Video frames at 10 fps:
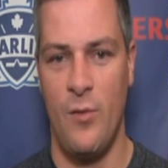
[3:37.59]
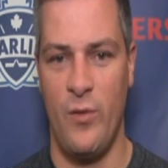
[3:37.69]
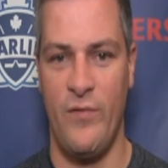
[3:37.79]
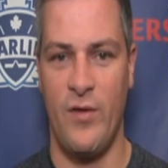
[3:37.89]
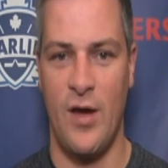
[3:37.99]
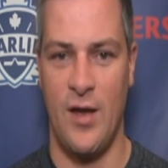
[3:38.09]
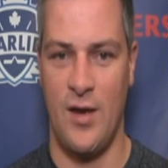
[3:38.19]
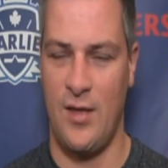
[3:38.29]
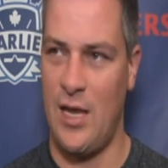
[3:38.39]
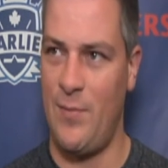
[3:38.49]
we've got
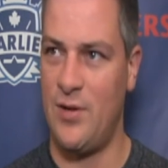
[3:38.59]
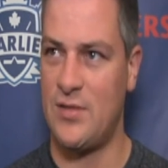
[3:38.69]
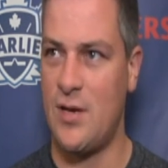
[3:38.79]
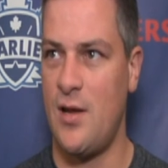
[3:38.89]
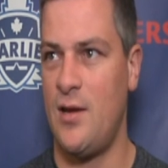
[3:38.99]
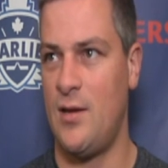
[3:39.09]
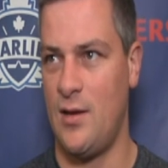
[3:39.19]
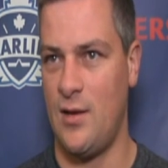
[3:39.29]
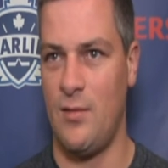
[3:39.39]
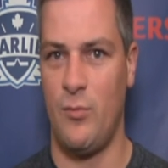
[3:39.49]
a game here tonight
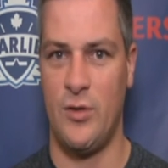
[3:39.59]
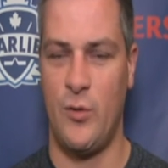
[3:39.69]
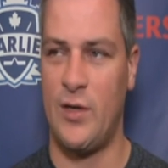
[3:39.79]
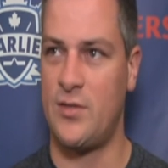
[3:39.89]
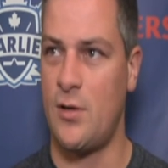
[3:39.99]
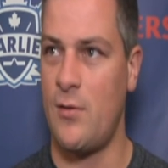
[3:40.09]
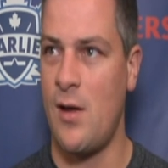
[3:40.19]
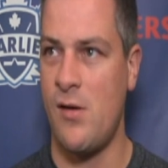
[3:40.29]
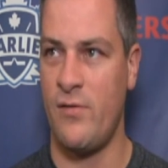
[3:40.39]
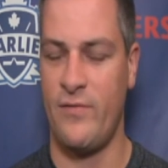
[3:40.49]
and a quick
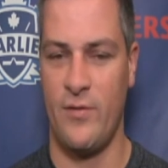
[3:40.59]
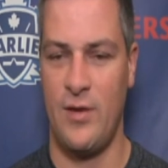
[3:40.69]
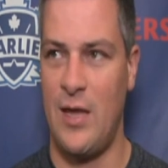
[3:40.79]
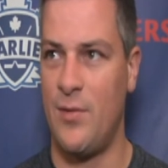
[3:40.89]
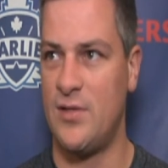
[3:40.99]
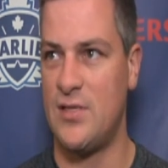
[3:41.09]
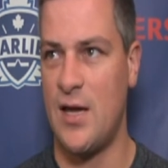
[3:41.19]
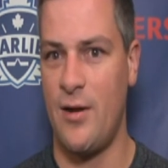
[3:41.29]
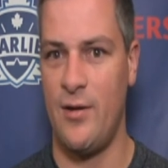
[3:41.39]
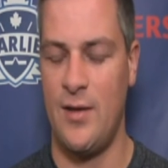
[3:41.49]
turnaround for a game on
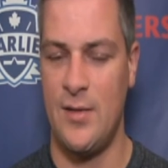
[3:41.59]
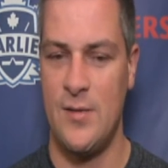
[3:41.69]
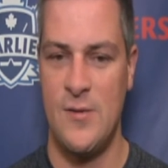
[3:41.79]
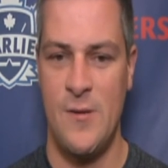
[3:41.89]
Saturday.